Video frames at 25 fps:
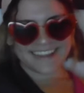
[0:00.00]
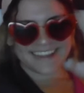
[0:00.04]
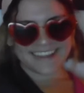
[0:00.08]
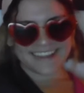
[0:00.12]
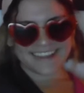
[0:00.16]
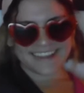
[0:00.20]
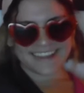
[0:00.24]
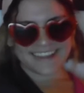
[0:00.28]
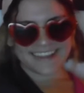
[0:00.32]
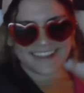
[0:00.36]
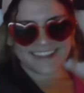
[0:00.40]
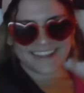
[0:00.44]

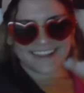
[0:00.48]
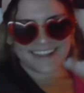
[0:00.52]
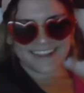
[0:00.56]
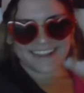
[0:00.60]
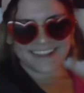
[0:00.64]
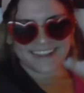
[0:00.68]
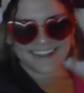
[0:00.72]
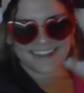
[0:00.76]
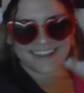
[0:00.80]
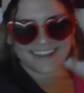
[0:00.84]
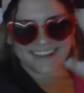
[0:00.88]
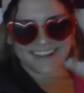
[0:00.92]

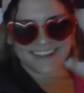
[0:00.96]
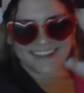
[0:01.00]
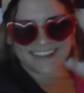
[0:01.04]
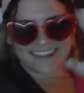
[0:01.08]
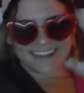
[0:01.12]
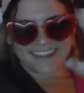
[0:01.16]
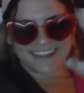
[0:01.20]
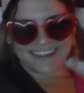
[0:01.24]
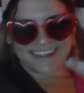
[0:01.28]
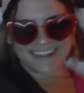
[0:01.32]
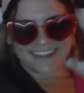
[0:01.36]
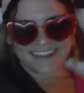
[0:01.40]

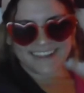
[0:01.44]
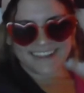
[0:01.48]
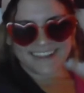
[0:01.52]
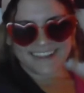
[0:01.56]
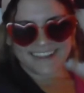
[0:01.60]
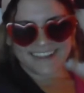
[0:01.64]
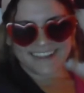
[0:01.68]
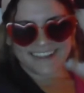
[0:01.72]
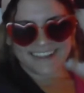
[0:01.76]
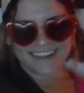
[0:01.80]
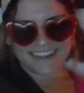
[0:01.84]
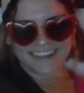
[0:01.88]

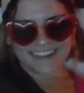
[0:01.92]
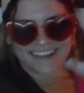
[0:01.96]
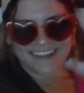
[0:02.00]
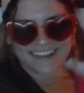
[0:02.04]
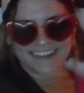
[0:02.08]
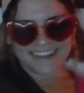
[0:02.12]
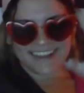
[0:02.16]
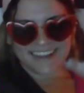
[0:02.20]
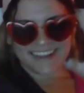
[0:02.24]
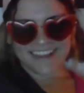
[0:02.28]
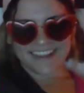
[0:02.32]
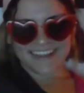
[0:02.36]

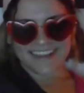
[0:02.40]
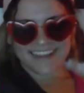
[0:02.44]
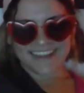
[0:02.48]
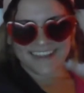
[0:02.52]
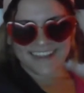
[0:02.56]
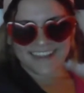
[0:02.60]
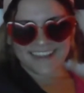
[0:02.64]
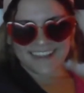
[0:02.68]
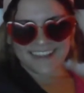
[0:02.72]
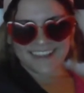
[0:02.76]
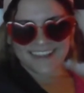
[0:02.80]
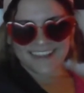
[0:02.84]

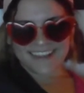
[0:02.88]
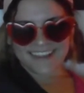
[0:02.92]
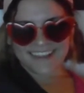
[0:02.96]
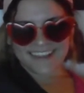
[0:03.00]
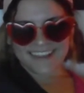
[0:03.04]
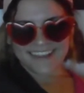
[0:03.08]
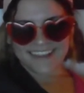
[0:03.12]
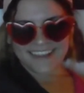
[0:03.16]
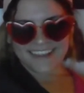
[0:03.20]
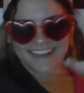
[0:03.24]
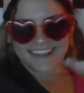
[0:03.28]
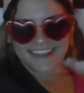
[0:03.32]

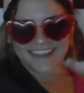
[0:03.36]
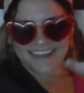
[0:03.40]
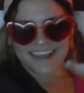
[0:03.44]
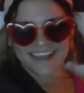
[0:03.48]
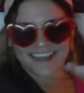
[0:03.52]
(silent)